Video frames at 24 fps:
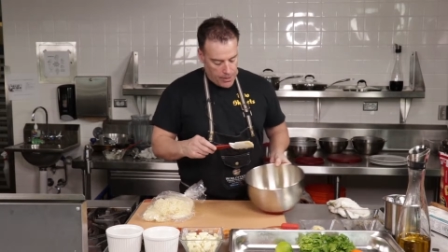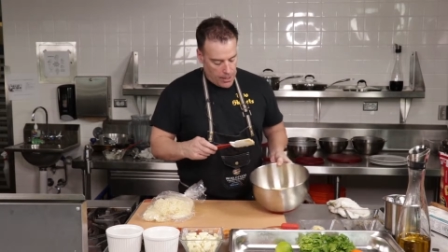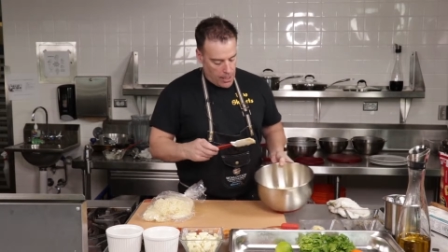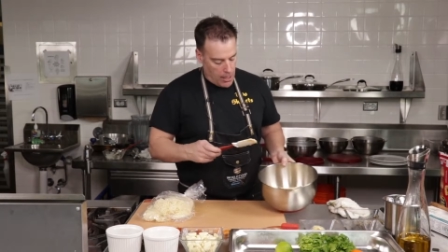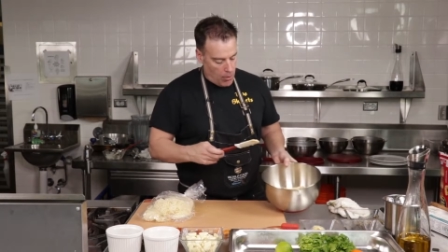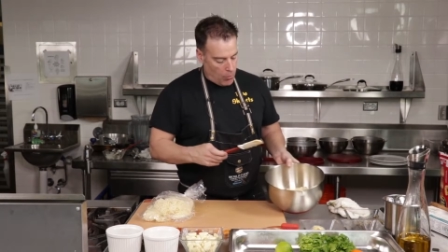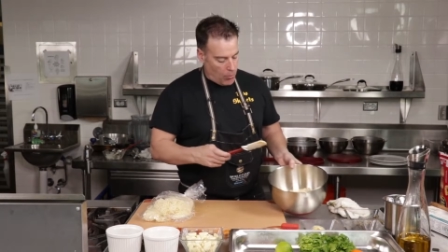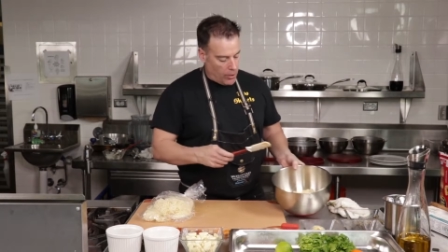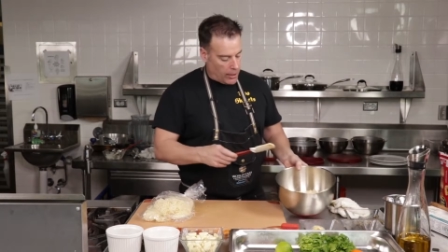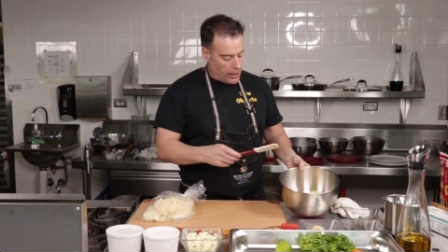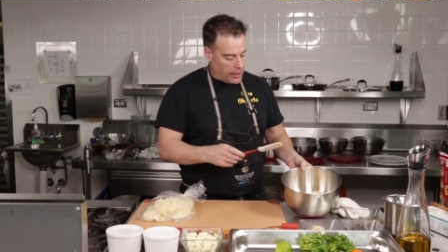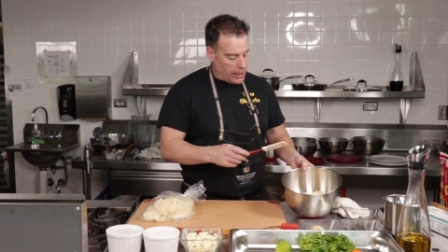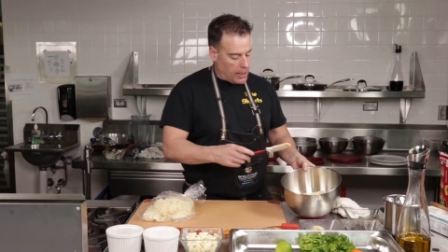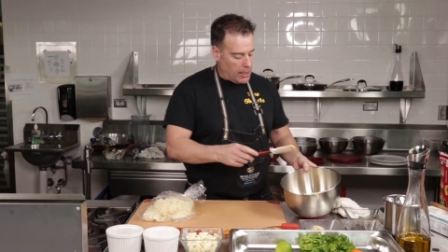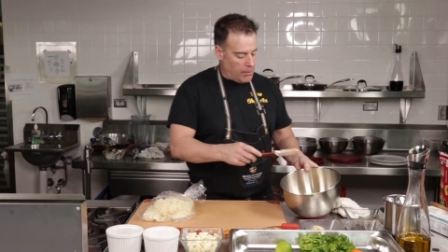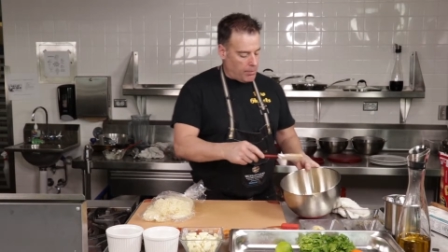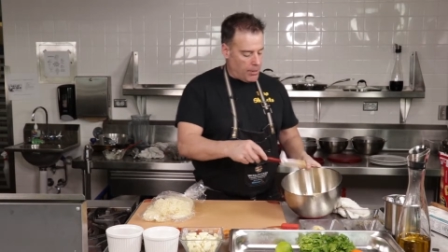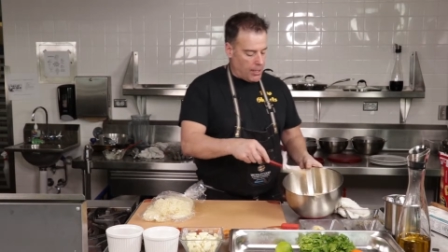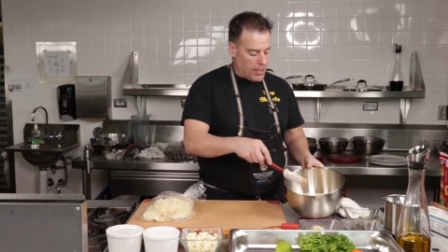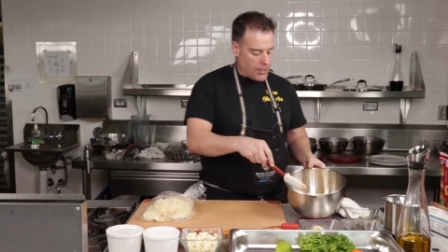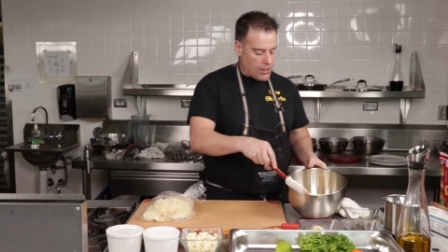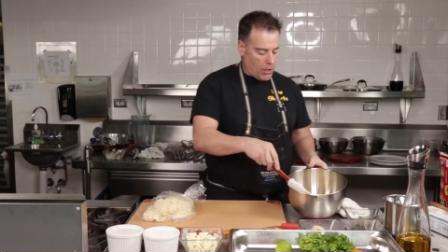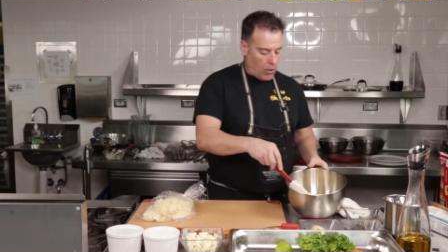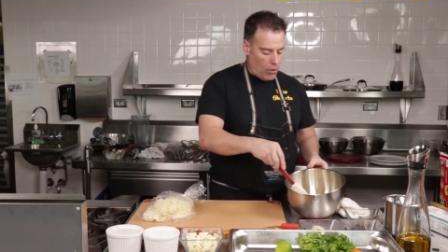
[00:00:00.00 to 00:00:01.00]
I want to keep
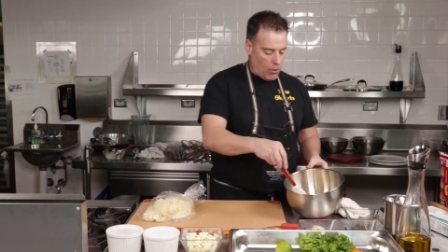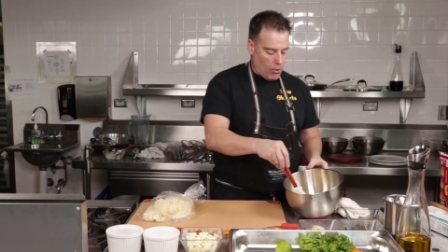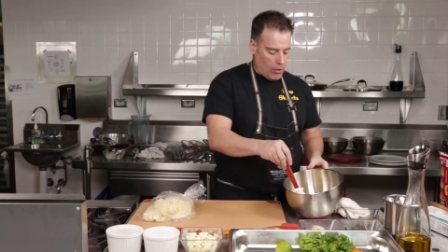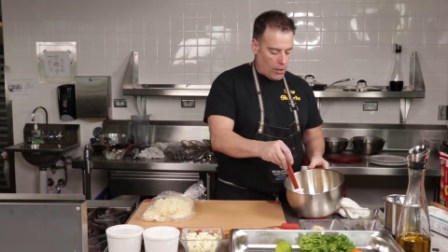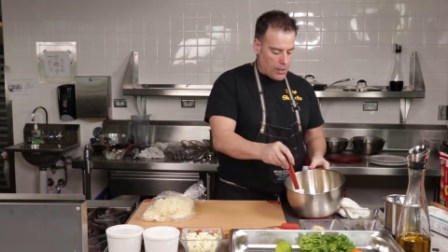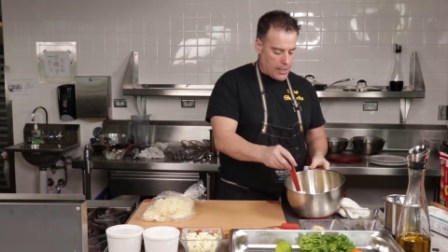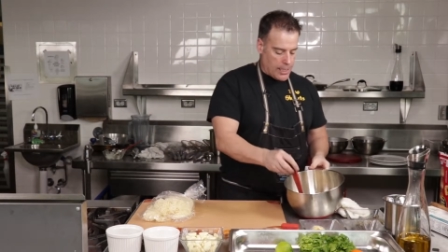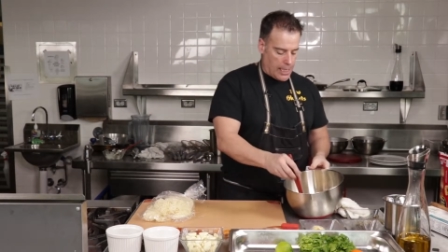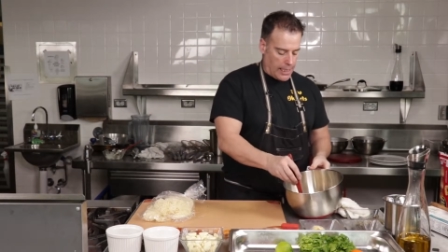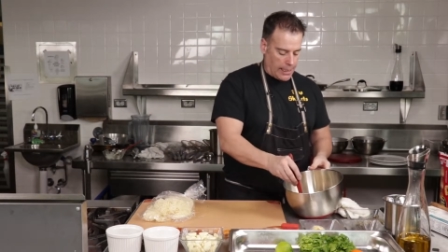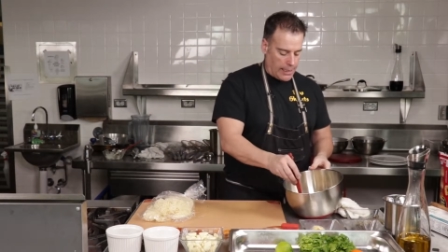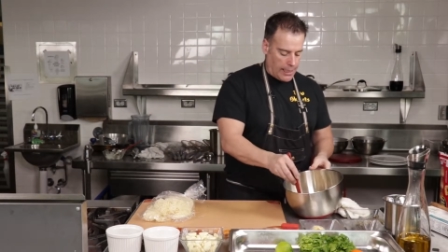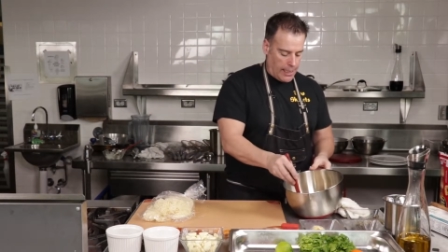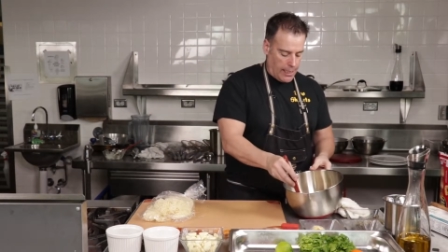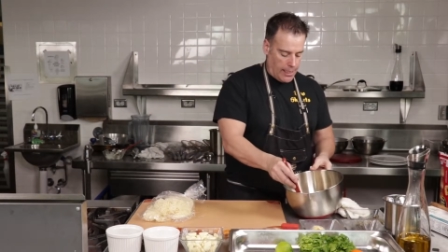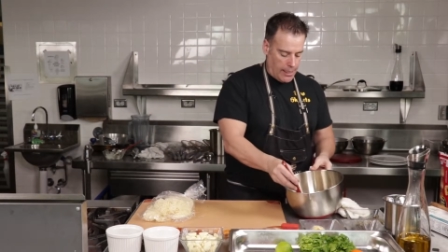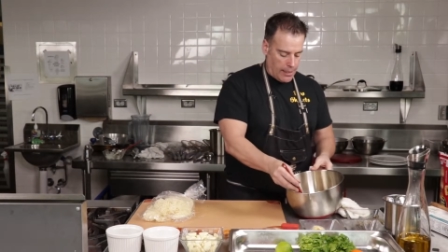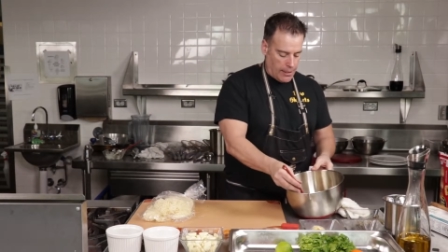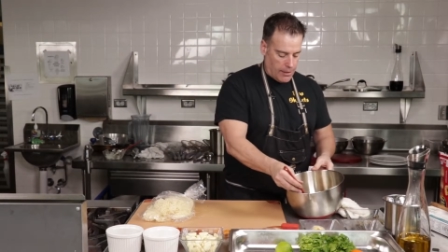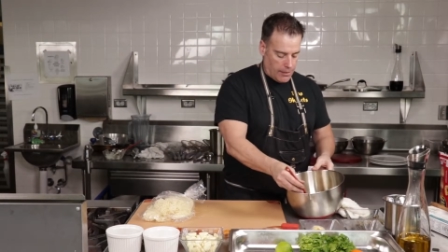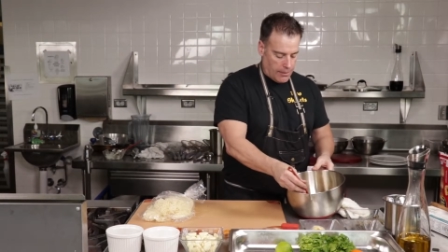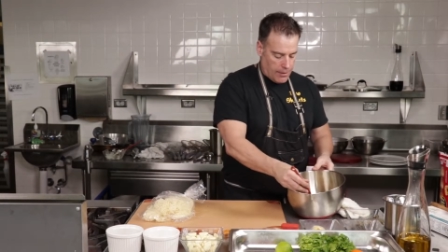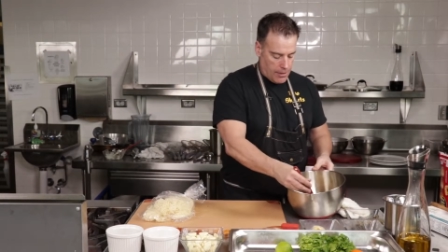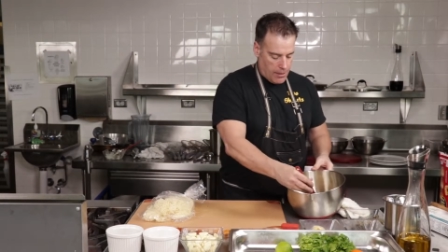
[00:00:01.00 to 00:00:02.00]
it as whole as I
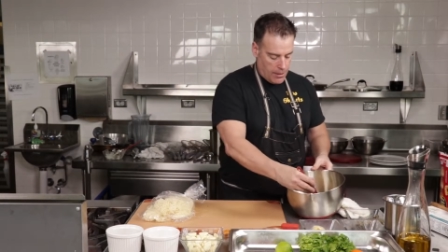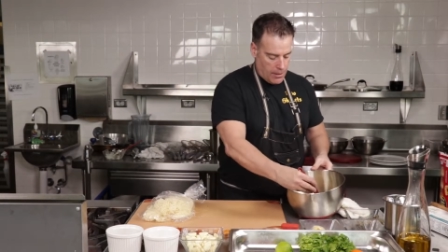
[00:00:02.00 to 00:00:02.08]
can.